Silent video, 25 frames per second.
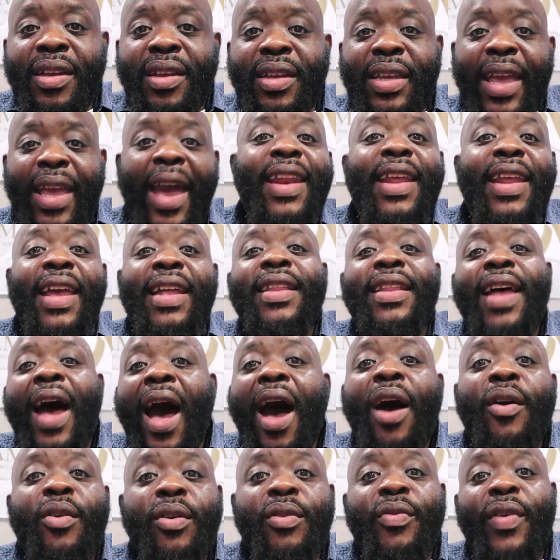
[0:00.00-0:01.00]
get in the
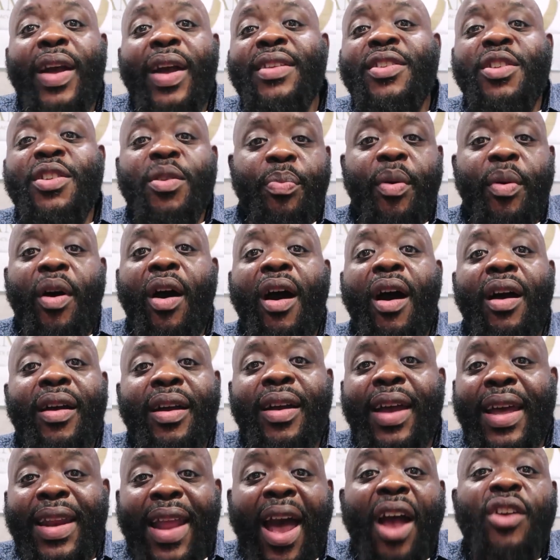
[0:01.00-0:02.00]
Aquaventure park
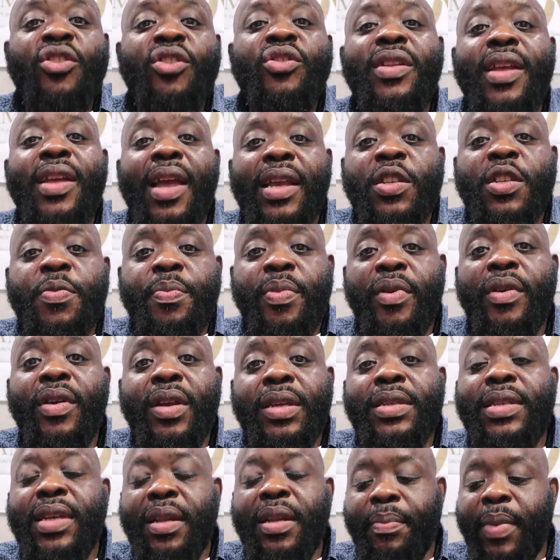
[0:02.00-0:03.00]
and actually
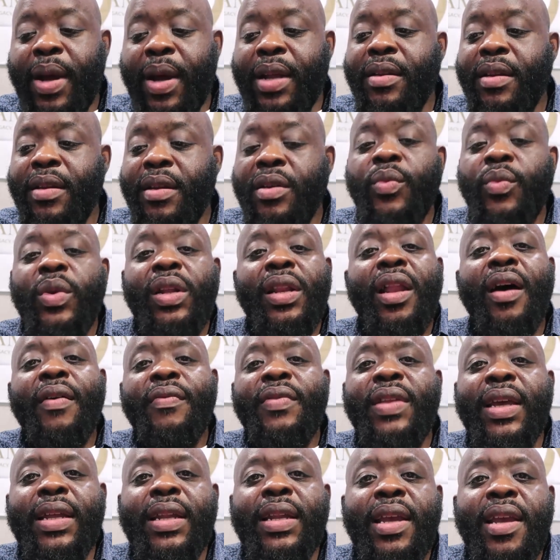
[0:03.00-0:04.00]
experience it. But we
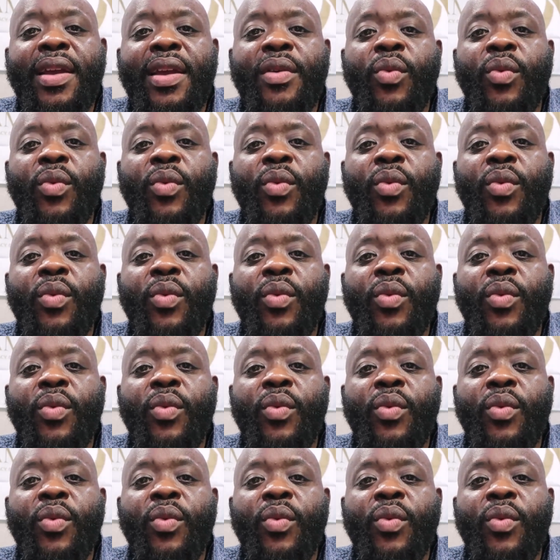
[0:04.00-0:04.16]
loved it.